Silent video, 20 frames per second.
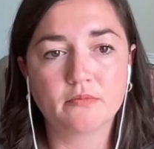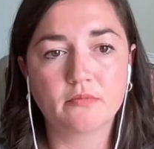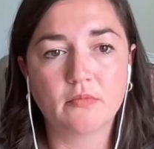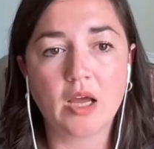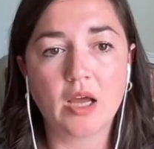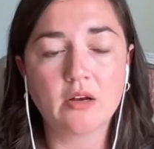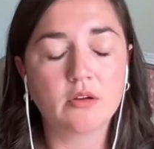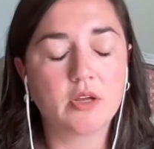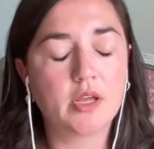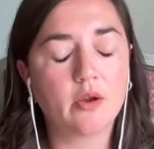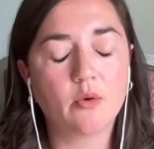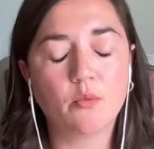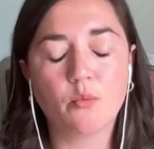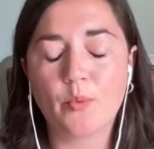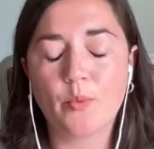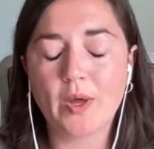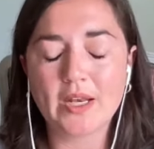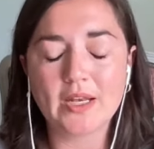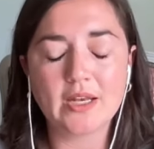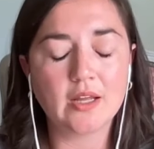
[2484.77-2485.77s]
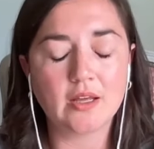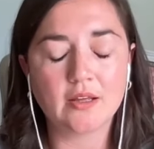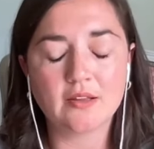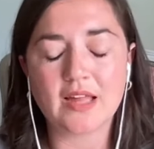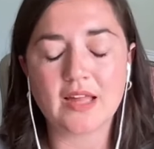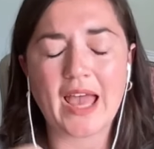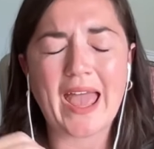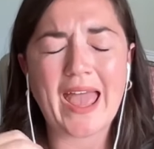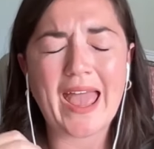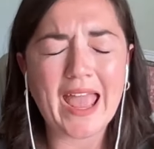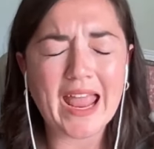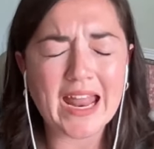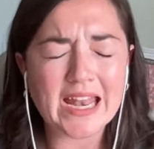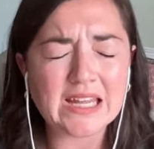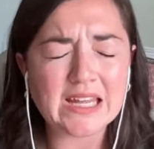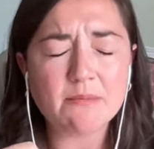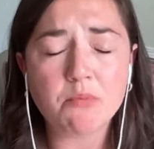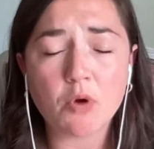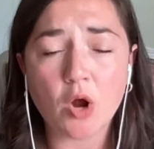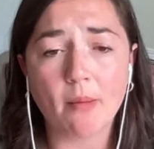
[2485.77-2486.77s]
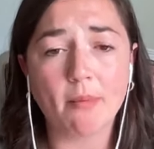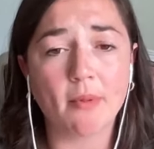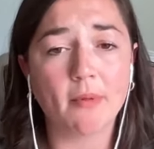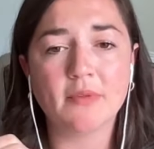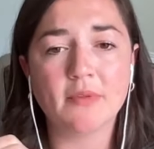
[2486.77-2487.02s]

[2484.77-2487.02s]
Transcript: I don't care what it is, any problem